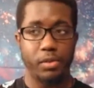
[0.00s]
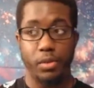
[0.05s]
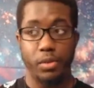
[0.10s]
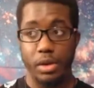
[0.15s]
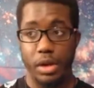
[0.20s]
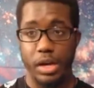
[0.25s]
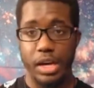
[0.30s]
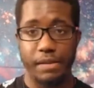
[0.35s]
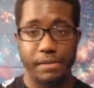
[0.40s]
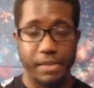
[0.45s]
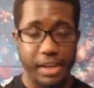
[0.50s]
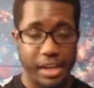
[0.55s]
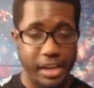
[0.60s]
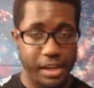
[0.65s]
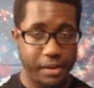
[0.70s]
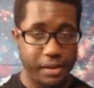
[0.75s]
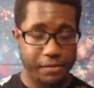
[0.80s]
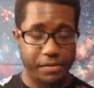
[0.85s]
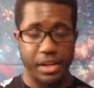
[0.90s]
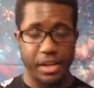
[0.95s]
And we all have
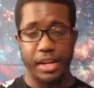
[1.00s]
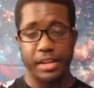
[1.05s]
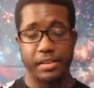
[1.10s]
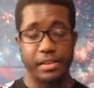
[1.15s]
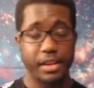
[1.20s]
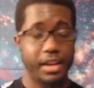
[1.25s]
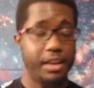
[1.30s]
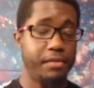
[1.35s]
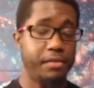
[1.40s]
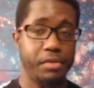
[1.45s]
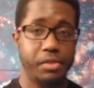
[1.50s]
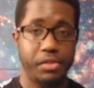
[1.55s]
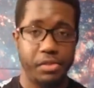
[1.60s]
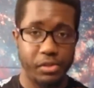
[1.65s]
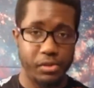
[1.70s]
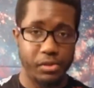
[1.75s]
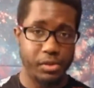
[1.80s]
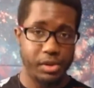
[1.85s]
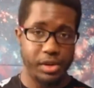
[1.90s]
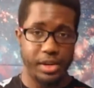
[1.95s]
negative thoughts every
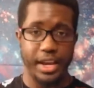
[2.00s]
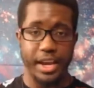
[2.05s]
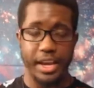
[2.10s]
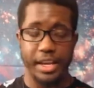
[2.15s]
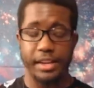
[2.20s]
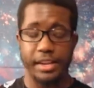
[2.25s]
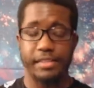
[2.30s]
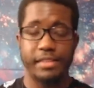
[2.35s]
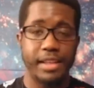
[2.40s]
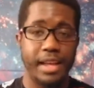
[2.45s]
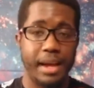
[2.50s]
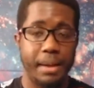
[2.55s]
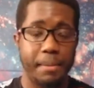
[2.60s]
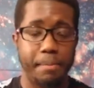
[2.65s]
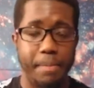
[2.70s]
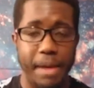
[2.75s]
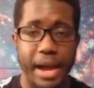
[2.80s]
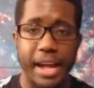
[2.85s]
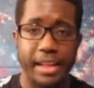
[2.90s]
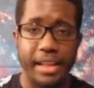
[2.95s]
single day, and it's
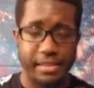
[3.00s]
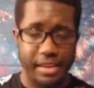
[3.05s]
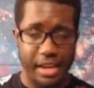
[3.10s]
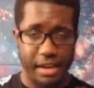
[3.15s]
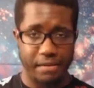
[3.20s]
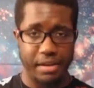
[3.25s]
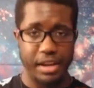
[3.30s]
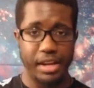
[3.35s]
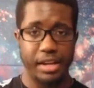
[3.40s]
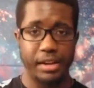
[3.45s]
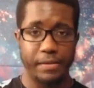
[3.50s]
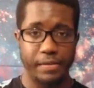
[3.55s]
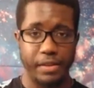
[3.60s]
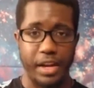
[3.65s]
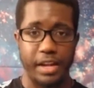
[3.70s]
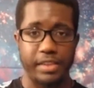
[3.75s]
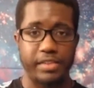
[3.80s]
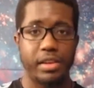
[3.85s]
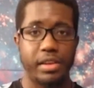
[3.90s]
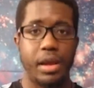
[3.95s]
not bad to have negative
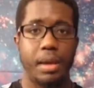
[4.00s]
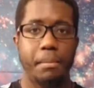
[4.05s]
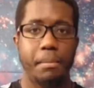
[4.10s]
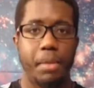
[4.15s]
thoughts.